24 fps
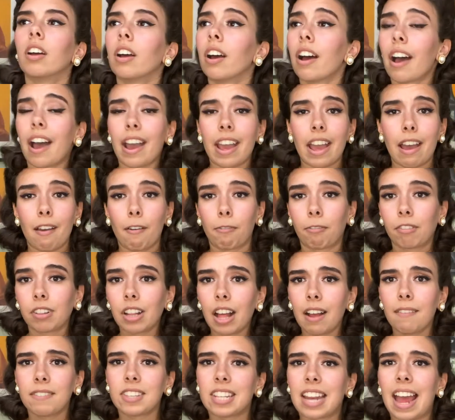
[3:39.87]
I have
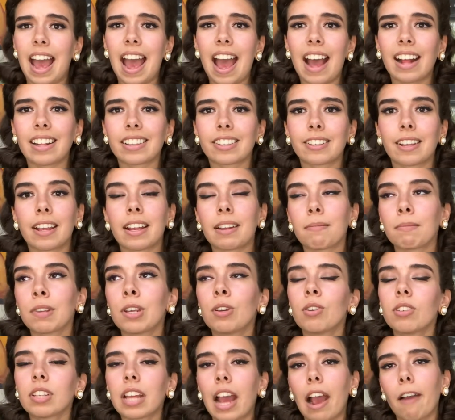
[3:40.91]
gloves and hats. You
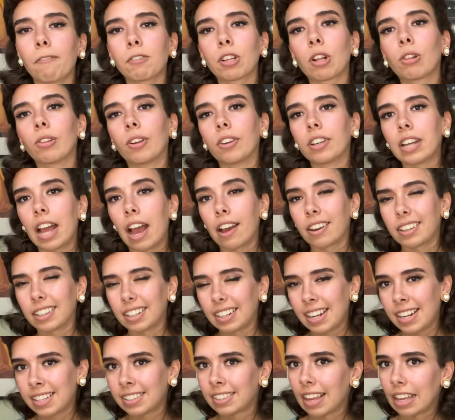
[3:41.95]
just have to learn how to
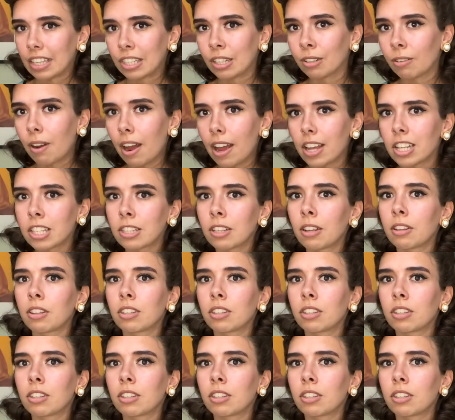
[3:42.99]
accessorize,